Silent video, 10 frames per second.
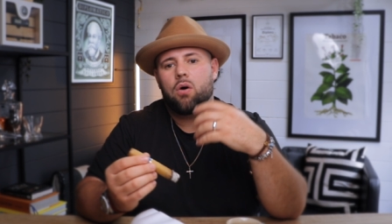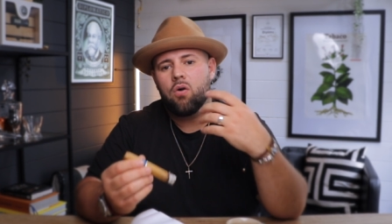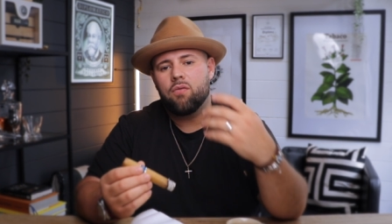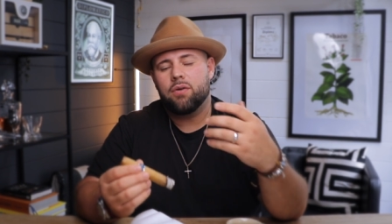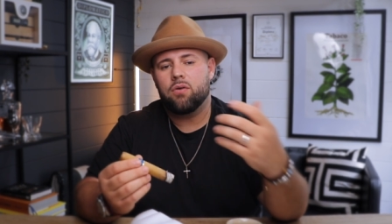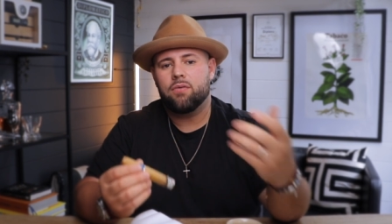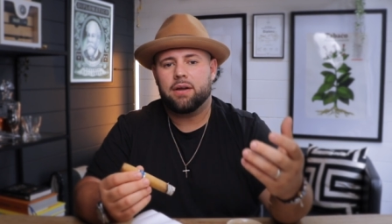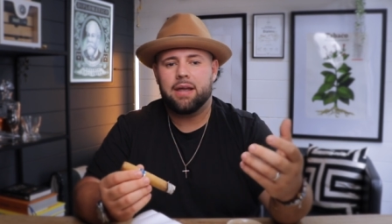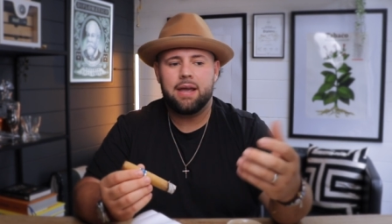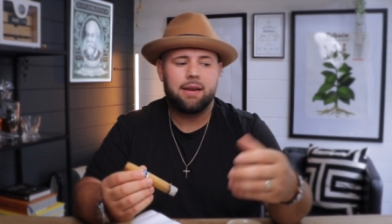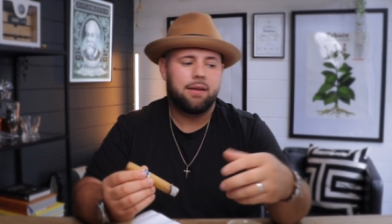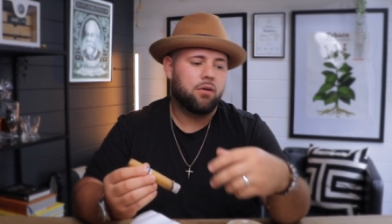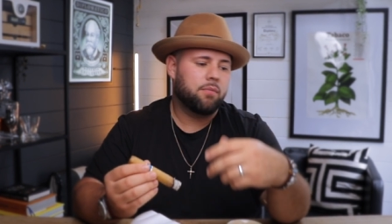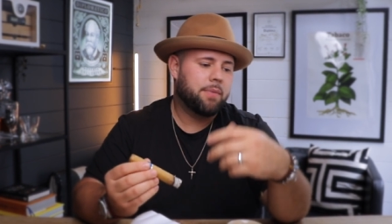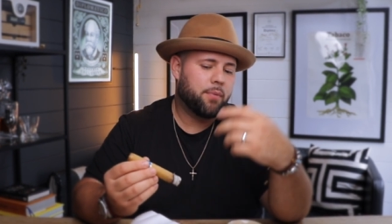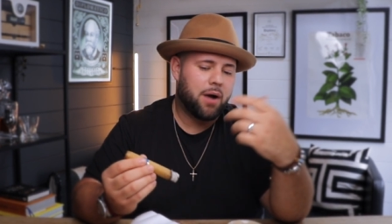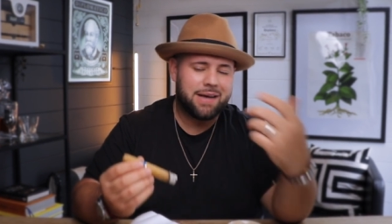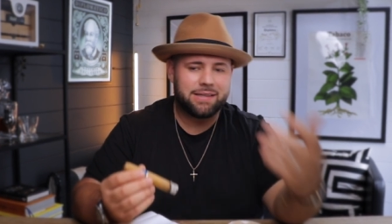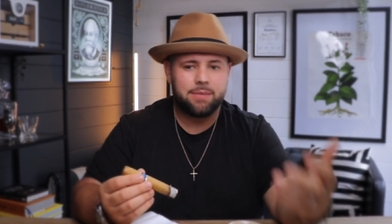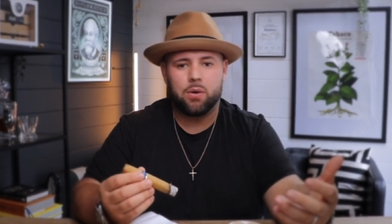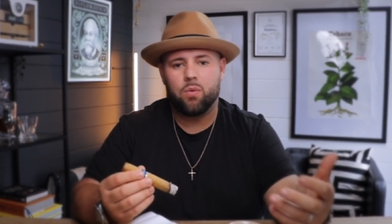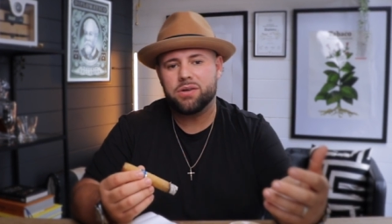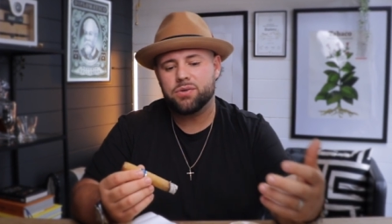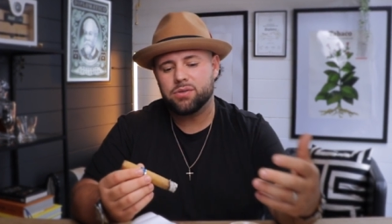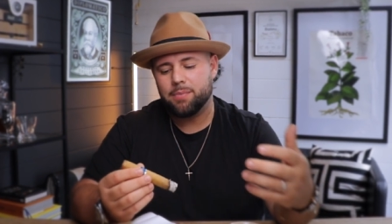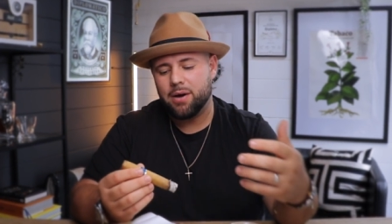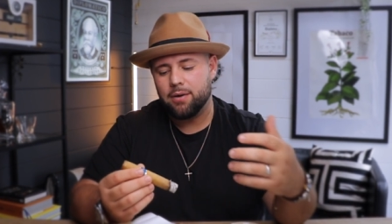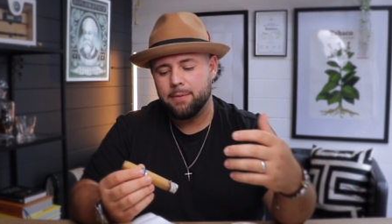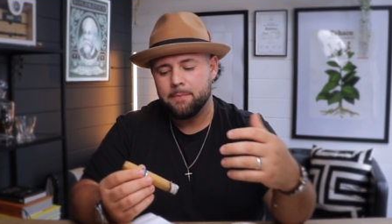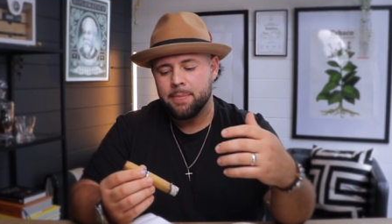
over and over again. A lot of people asking me questions about it.